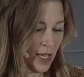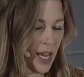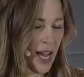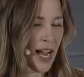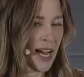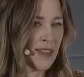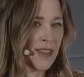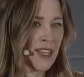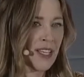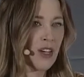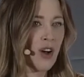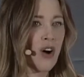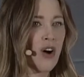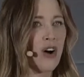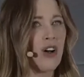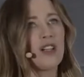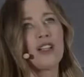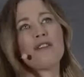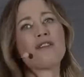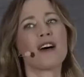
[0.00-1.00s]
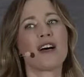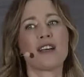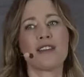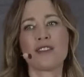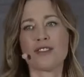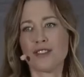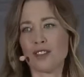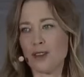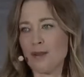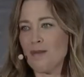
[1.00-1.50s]
I think all of
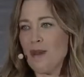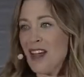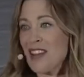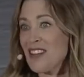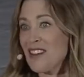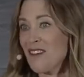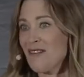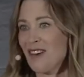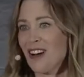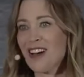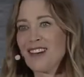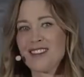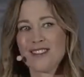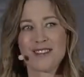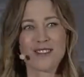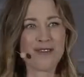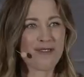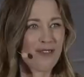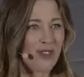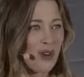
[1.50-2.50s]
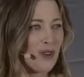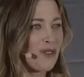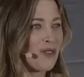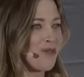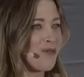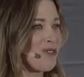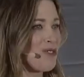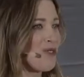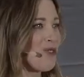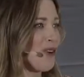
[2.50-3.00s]
us, or many of us, if those
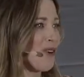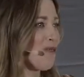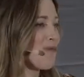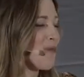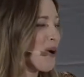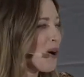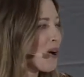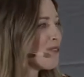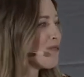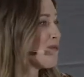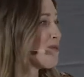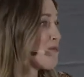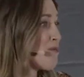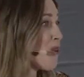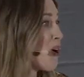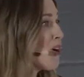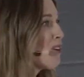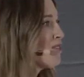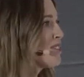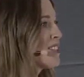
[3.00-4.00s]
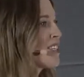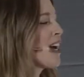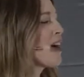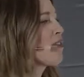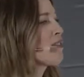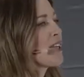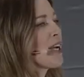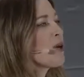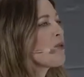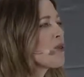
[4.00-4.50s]
of you are involved in
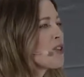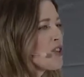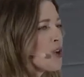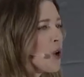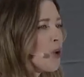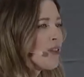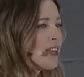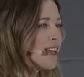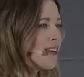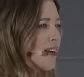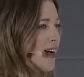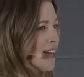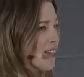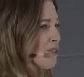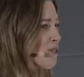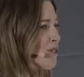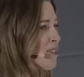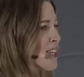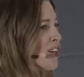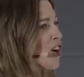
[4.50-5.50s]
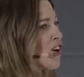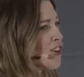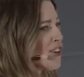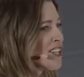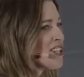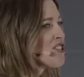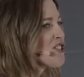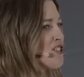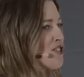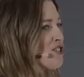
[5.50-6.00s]
healthcare, would know that I don't think our
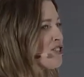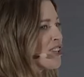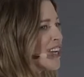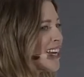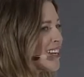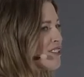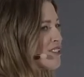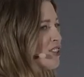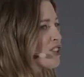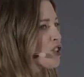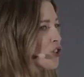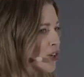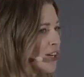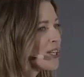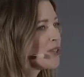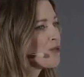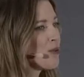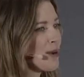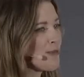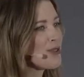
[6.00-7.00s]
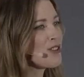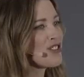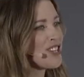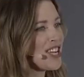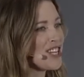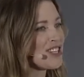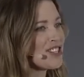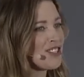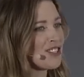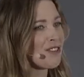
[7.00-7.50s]
industry has a great
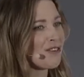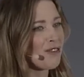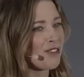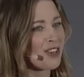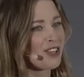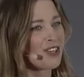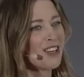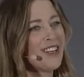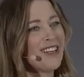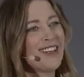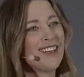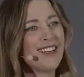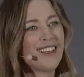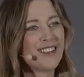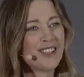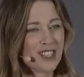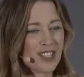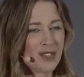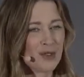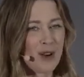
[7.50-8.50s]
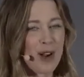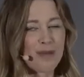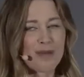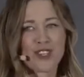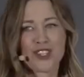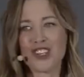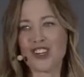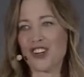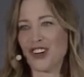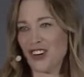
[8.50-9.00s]
reputation for
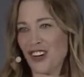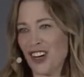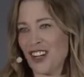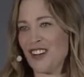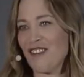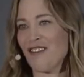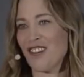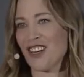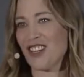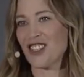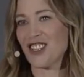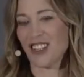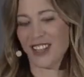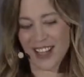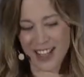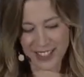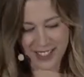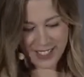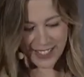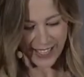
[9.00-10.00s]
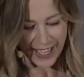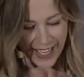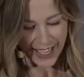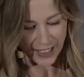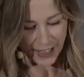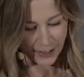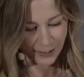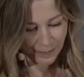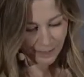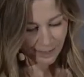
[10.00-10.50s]
disruption or innovation at
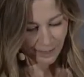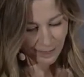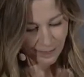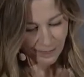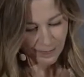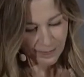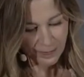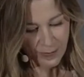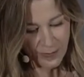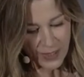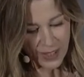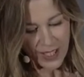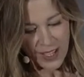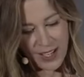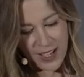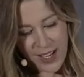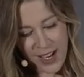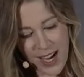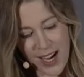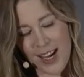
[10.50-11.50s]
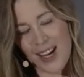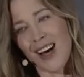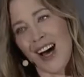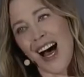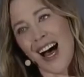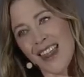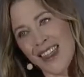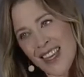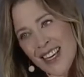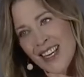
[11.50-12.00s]
scale.
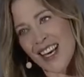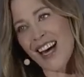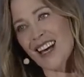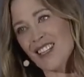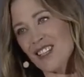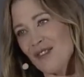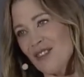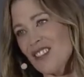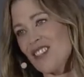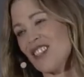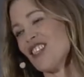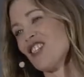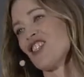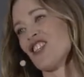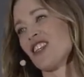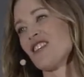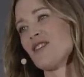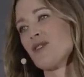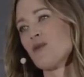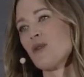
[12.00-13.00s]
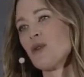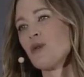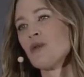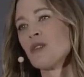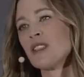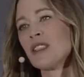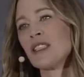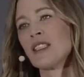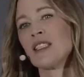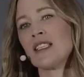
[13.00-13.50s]
I think as physicians, we
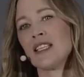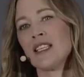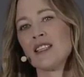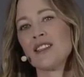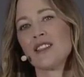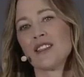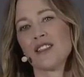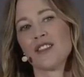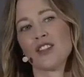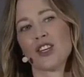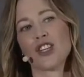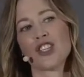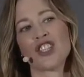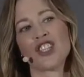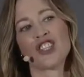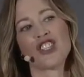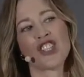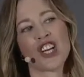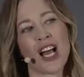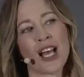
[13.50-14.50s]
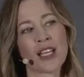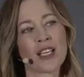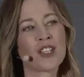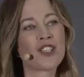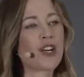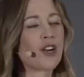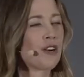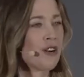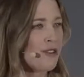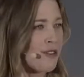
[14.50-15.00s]
really need to start to challenge
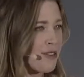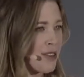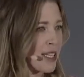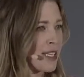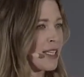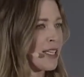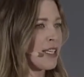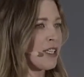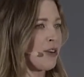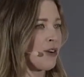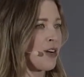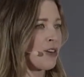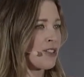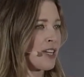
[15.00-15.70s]
our thinking around